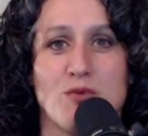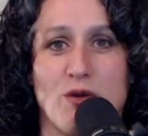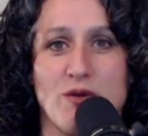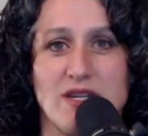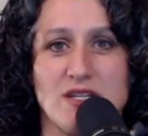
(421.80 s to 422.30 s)

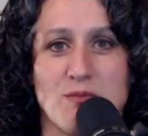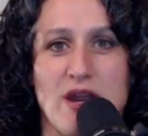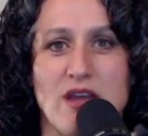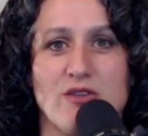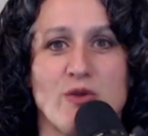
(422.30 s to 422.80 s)
broken to
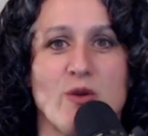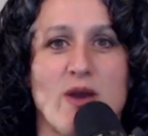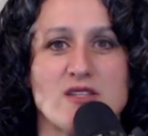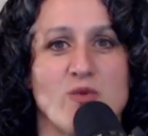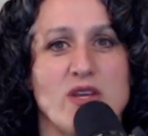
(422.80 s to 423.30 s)

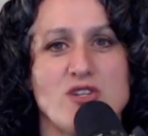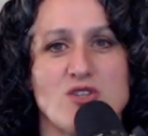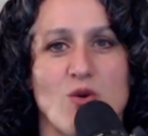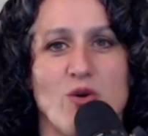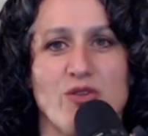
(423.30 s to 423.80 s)
breakthrough as we
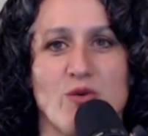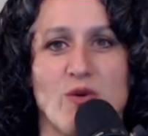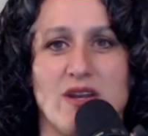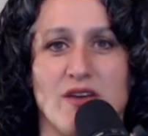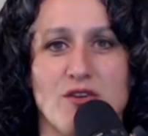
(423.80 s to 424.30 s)
stroll
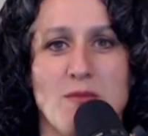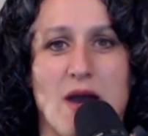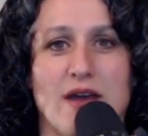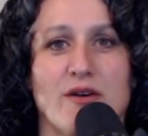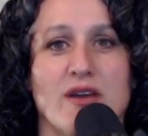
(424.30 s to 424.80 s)
through another
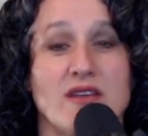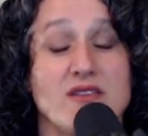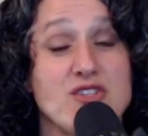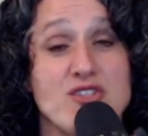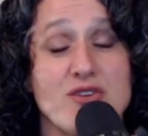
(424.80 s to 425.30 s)
mile
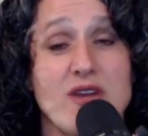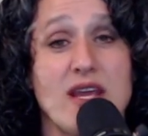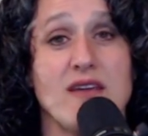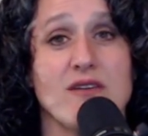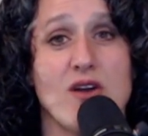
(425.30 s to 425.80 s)
in this
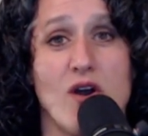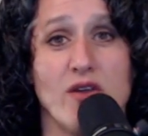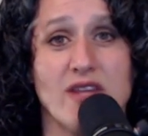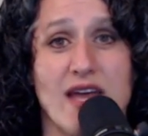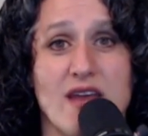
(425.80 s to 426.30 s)
journey
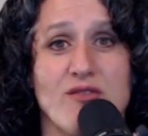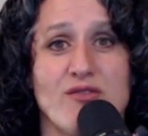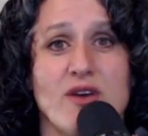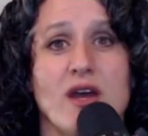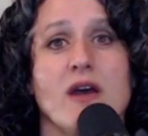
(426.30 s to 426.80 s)
called
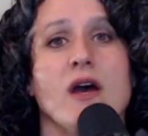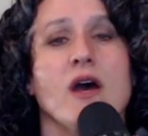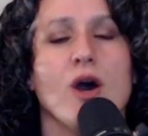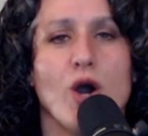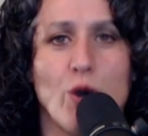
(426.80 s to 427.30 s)
life.
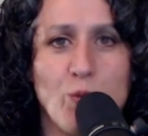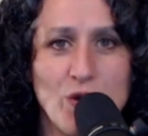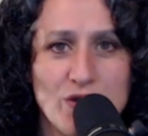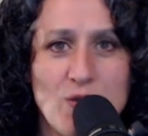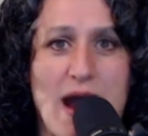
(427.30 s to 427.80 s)

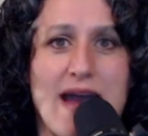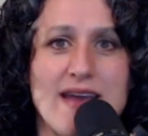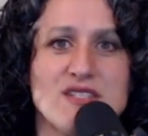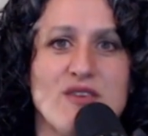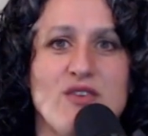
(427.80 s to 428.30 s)
Hope will
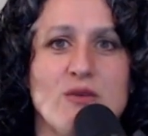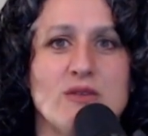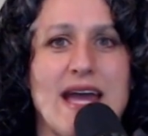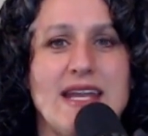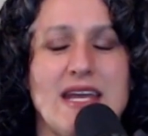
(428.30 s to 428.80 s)
arise if
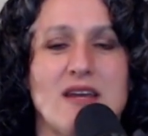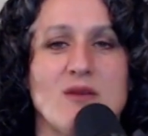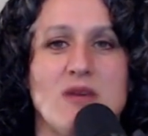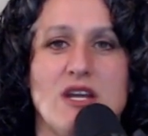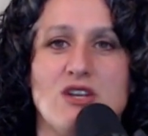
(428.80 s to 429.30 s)
you let
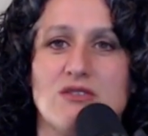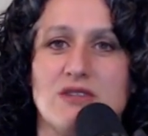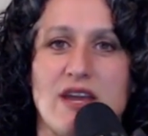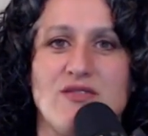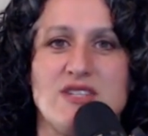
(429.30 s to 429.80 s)
him in
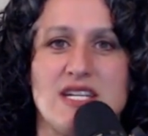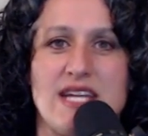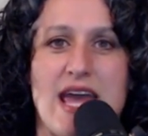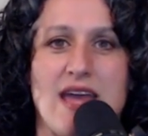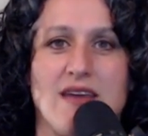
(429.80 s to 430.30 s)
your life
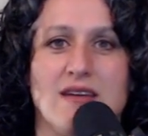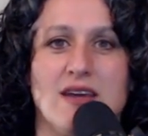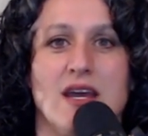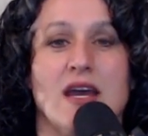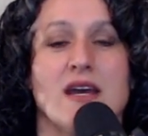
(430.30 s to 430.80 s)

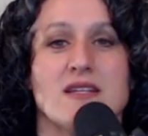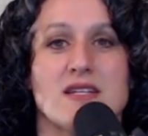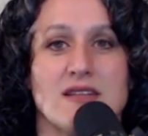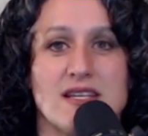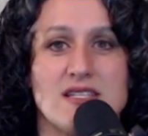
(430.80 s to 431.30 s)
today.
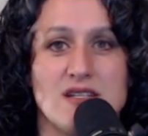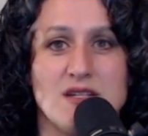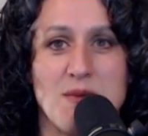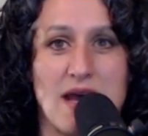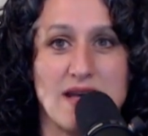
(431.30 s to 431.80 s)
To
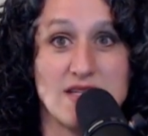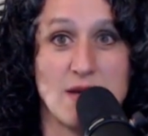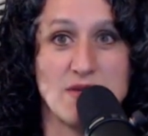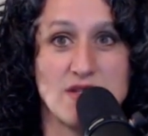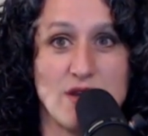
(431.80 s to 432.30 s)
listen to
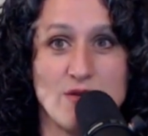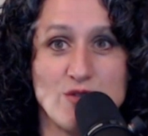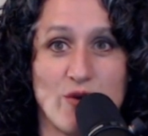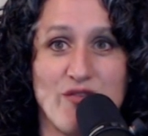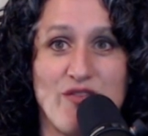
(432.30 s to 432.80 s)
past
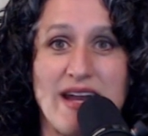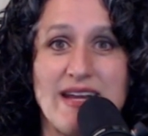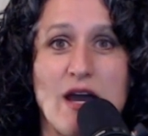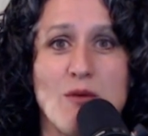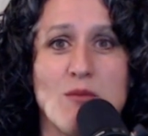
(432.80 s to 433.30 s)
episodes or
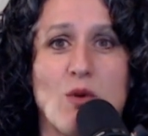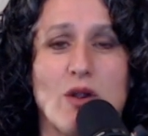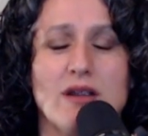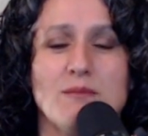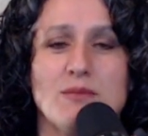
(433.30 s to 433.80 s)
find out
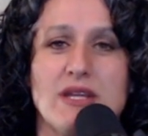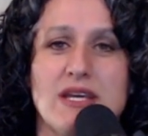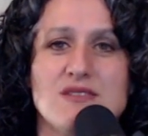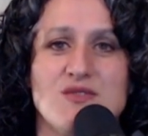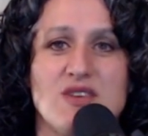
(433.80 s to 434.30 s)
more,
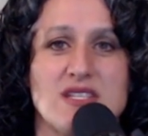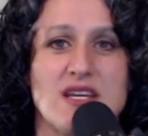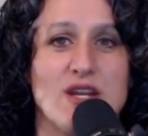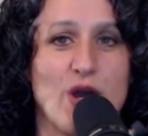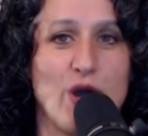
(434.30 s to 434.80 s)
please
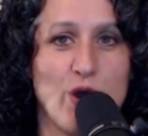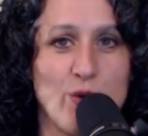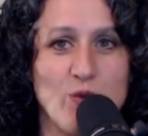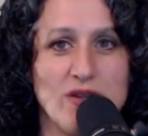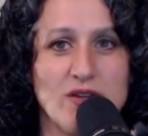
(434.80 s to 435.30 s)
visit
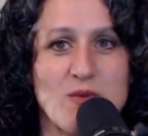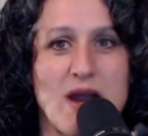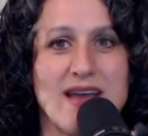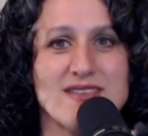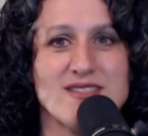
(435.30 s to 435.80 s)

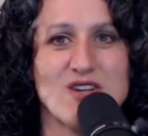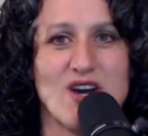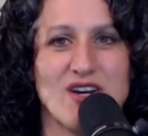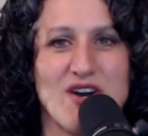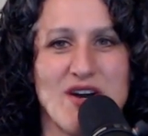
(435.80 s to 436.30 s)

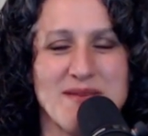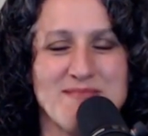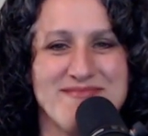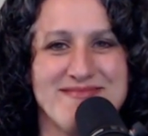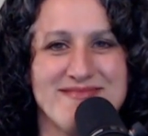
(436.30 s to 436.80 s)
hopewillarise.com.